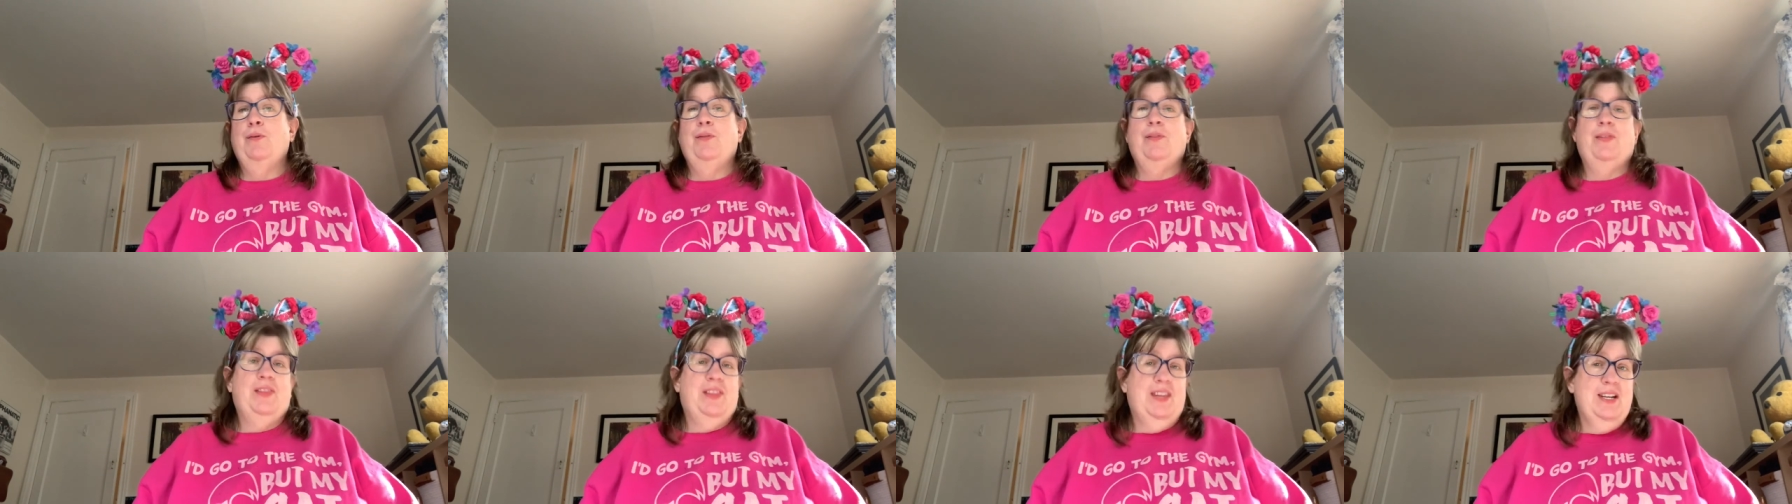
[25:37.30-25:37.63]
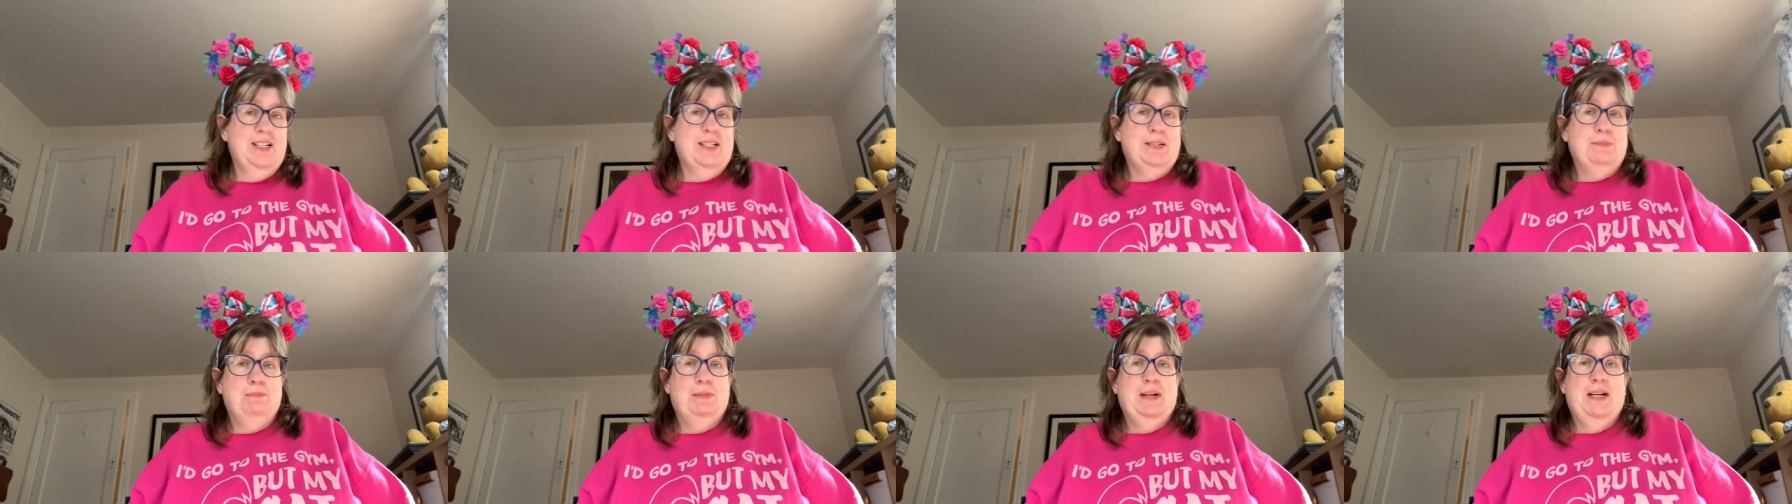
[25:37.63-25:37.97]

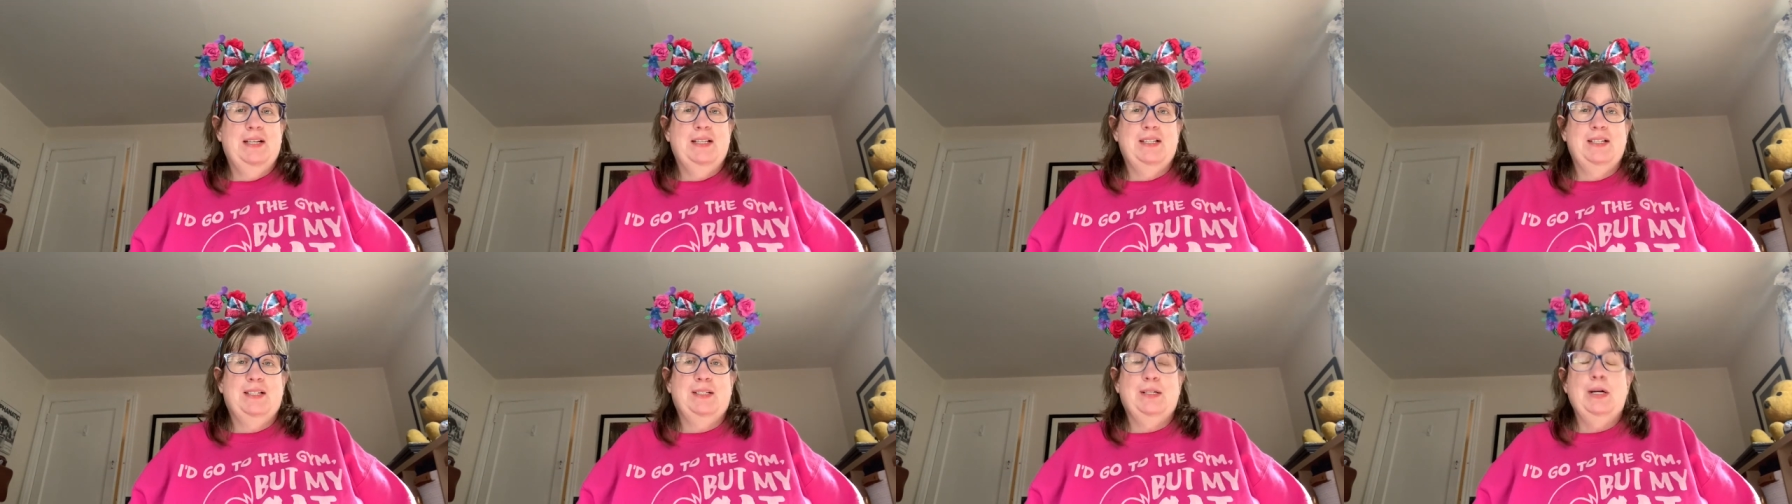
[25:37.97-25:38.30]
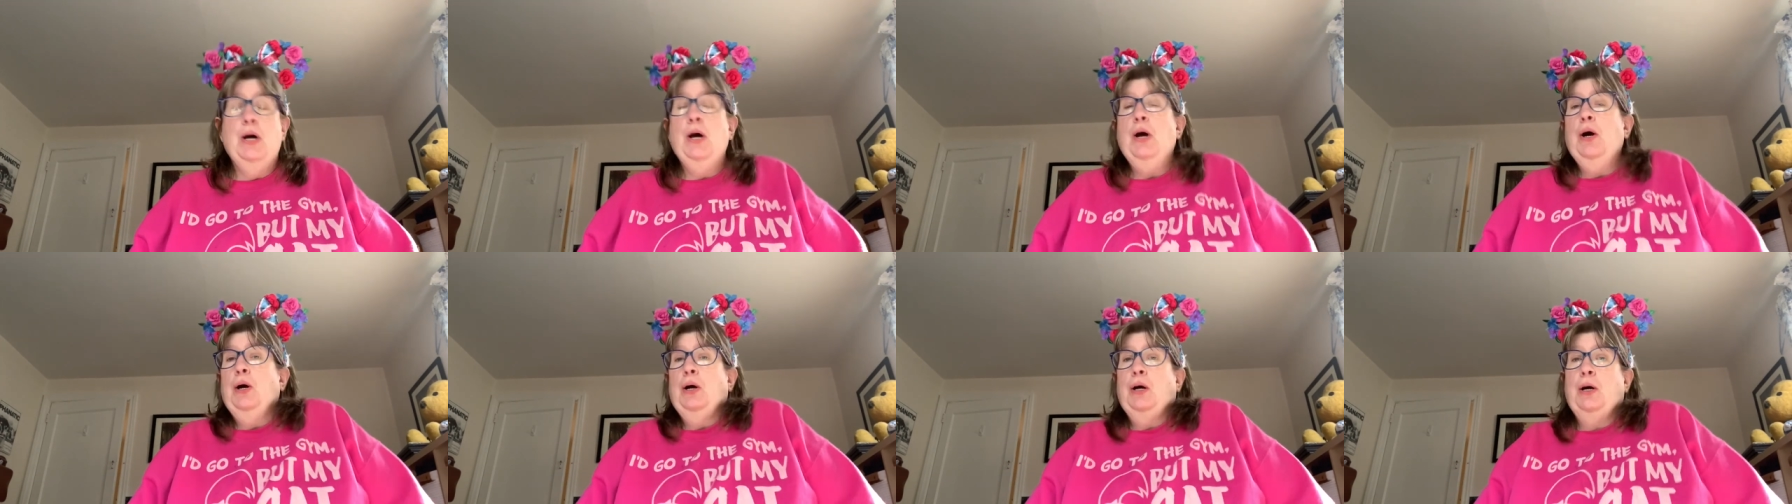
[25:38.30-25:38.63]
this month's
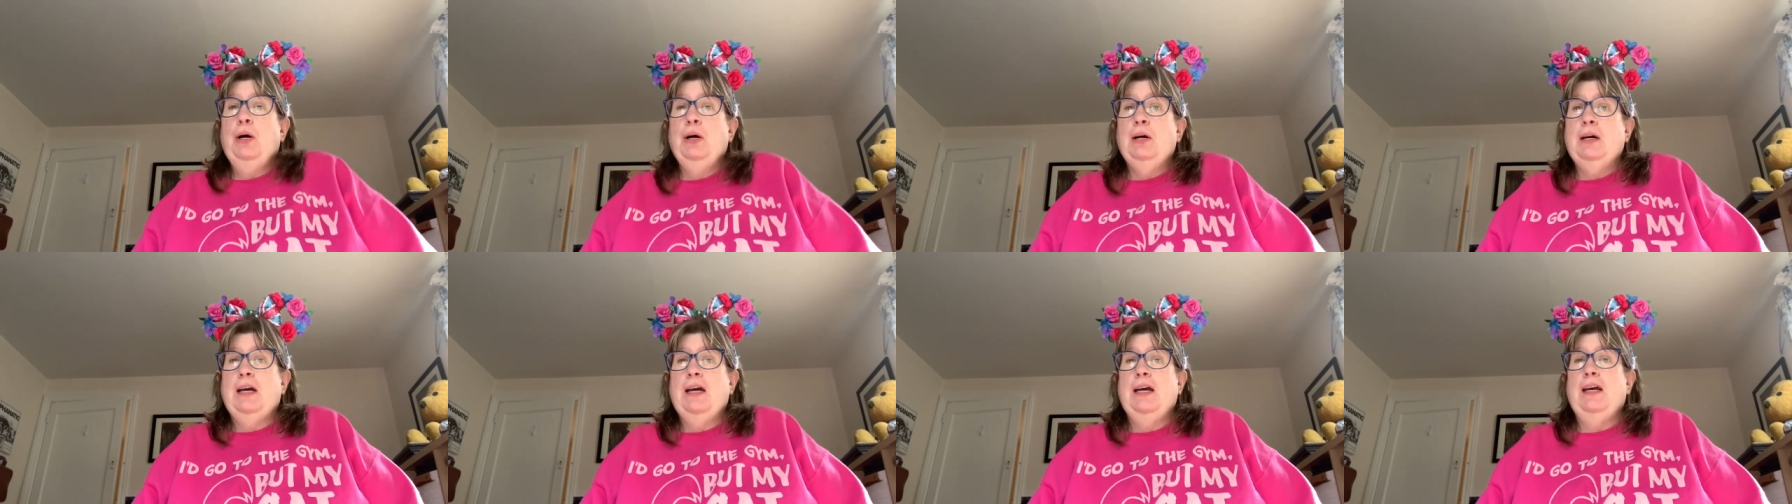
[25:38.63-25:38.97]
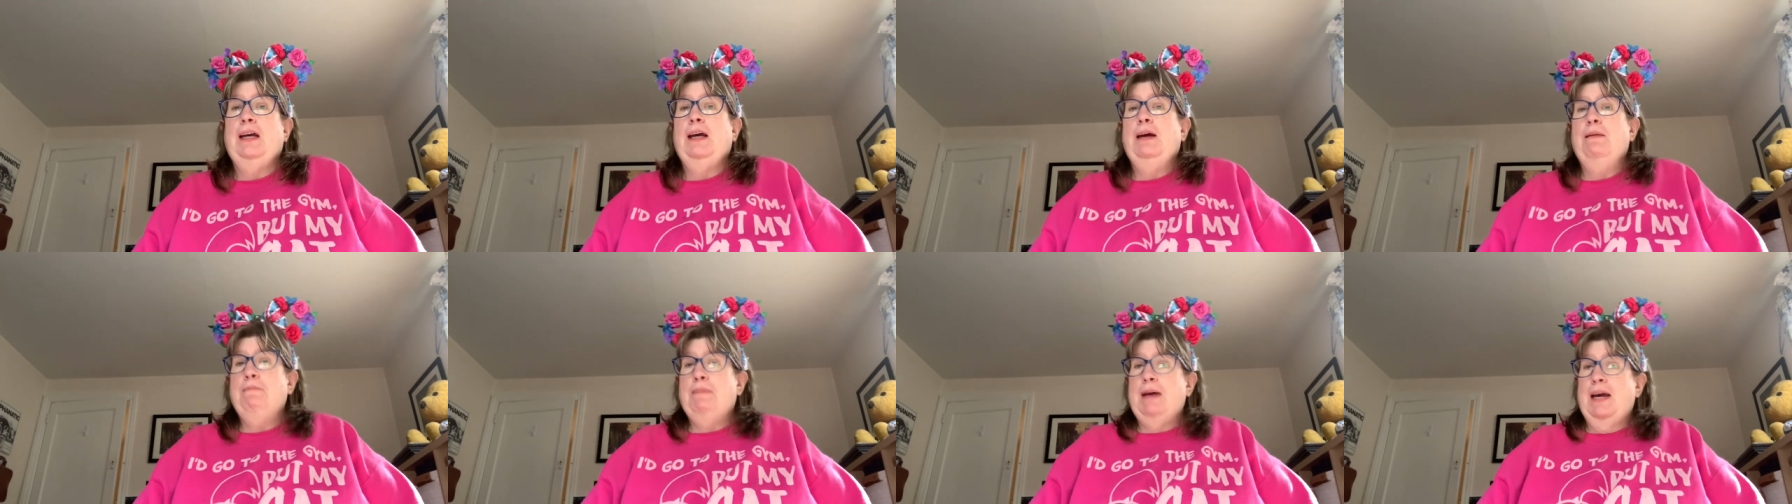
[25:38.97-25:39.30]
Cooking and